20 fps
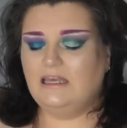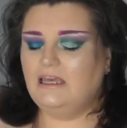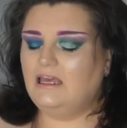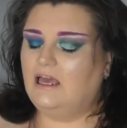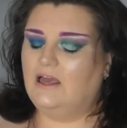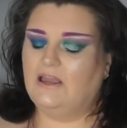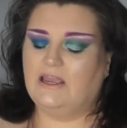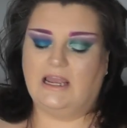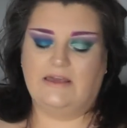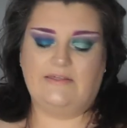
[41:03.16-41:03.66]

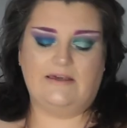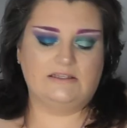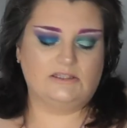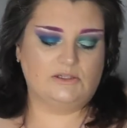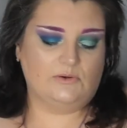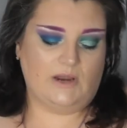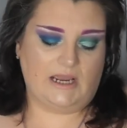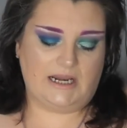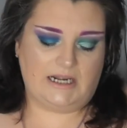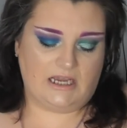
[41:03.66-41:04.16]
Okay, that's
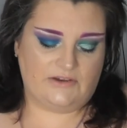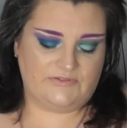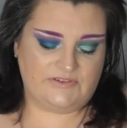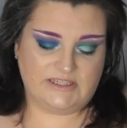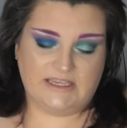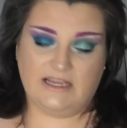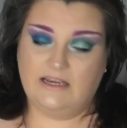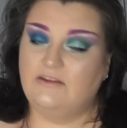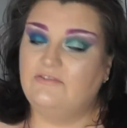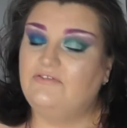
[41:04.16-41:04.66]
quite enough. It's
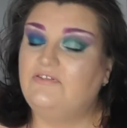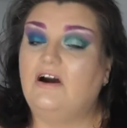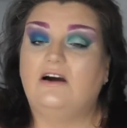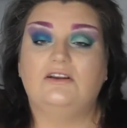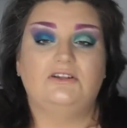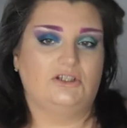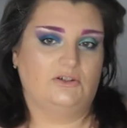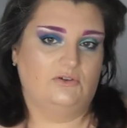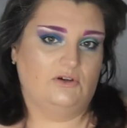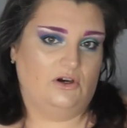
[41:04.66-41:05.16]
getting far
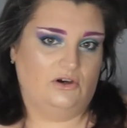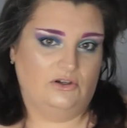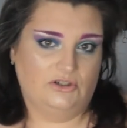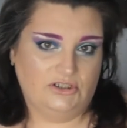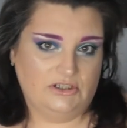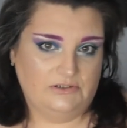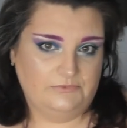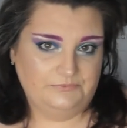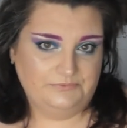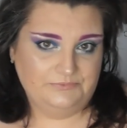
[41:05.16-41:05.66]
too
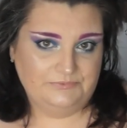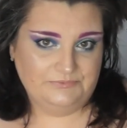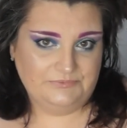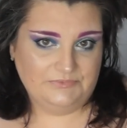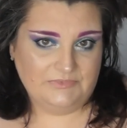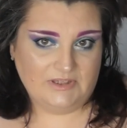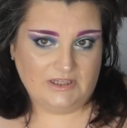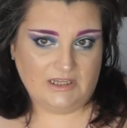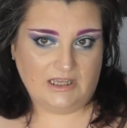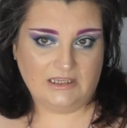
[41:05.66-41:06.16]
hot.
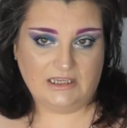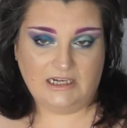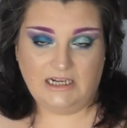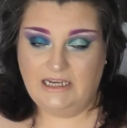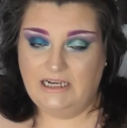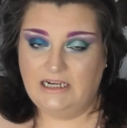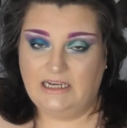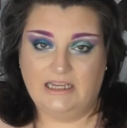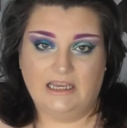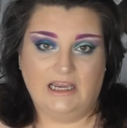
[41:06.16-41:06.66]

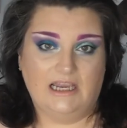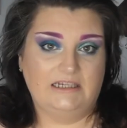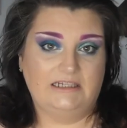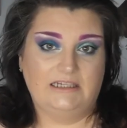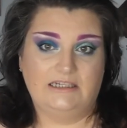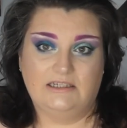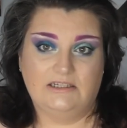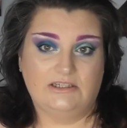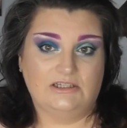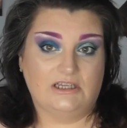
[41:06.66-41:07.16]
Clearly, I
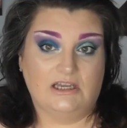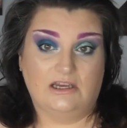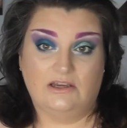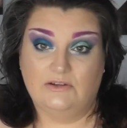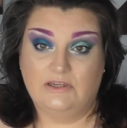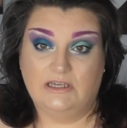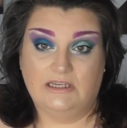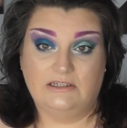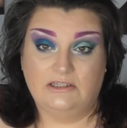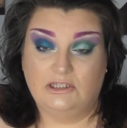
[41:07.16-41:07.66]
need to
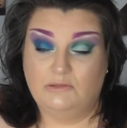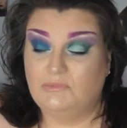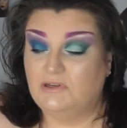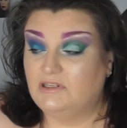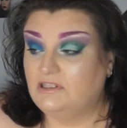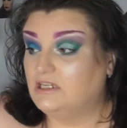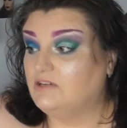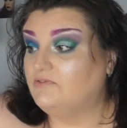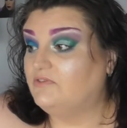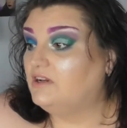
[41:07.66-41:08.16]
go and do
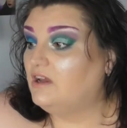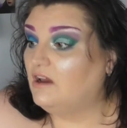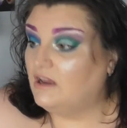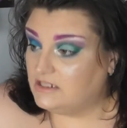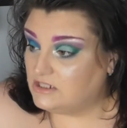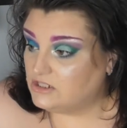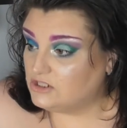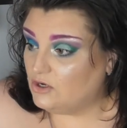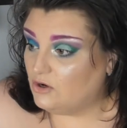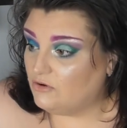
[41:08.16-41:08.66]
myself an
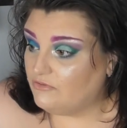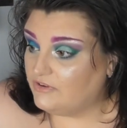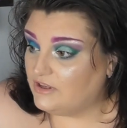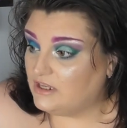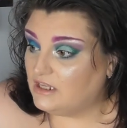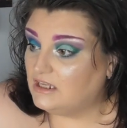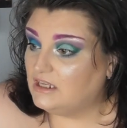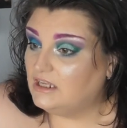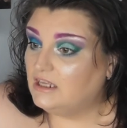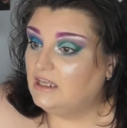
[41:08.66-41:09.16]
iced
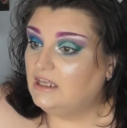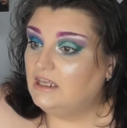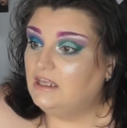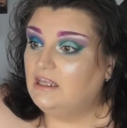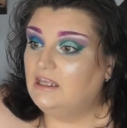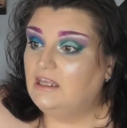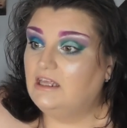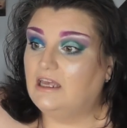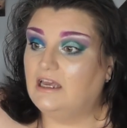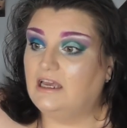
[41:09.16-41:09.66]
coffee
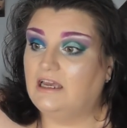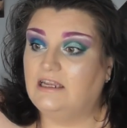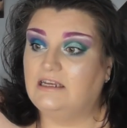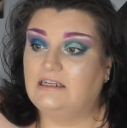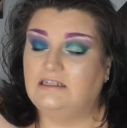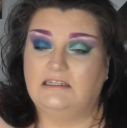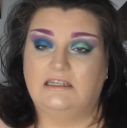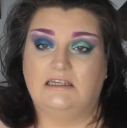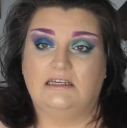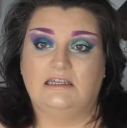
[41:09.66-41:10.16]

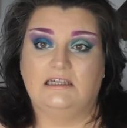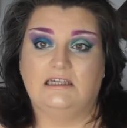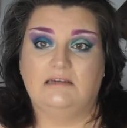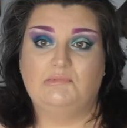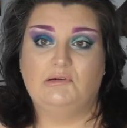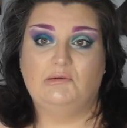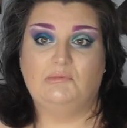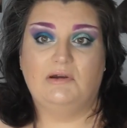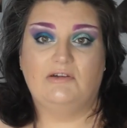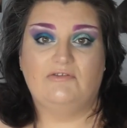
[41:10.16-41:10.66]
and uh,
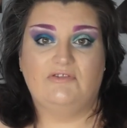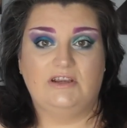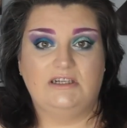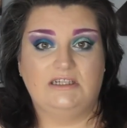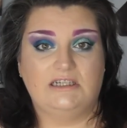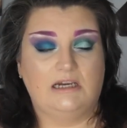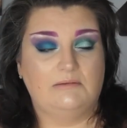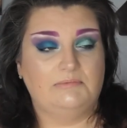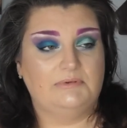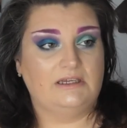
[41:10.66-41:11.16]
put my
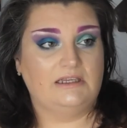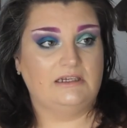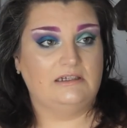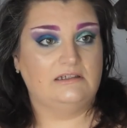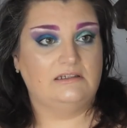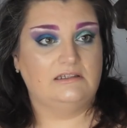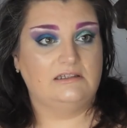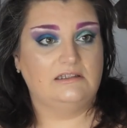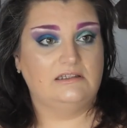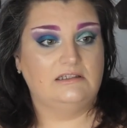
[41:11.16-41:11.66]
feet up
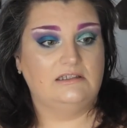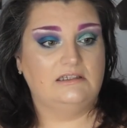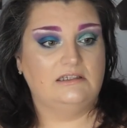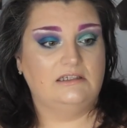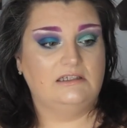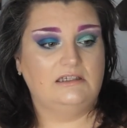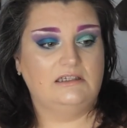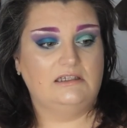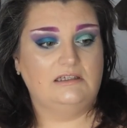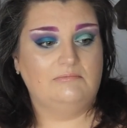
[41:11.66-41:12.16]
and
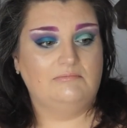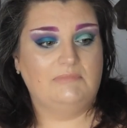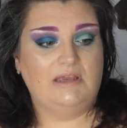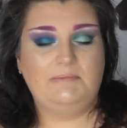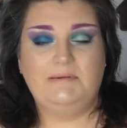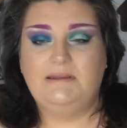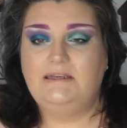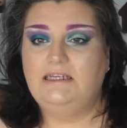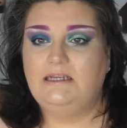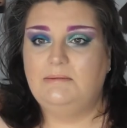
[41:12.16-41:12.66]

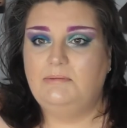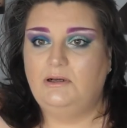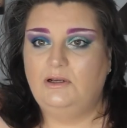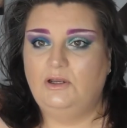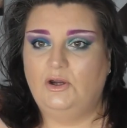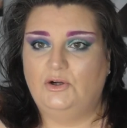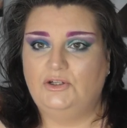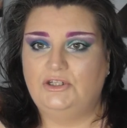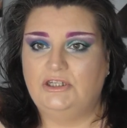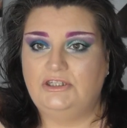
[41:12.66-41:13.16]
maybe nibble
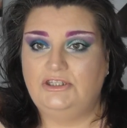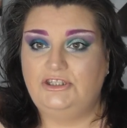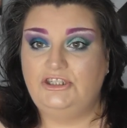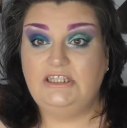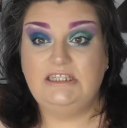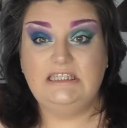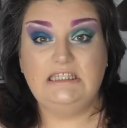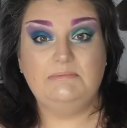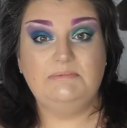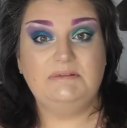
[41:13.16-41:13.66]
on a
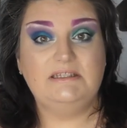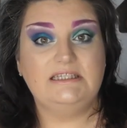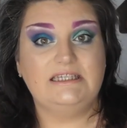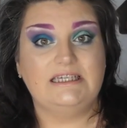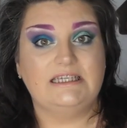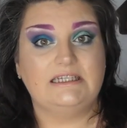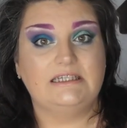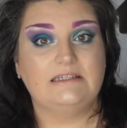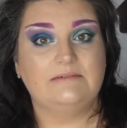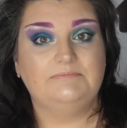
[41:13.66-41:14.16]
cheesy
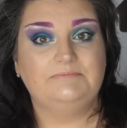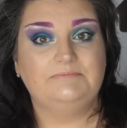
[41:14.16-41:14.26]
biscuit.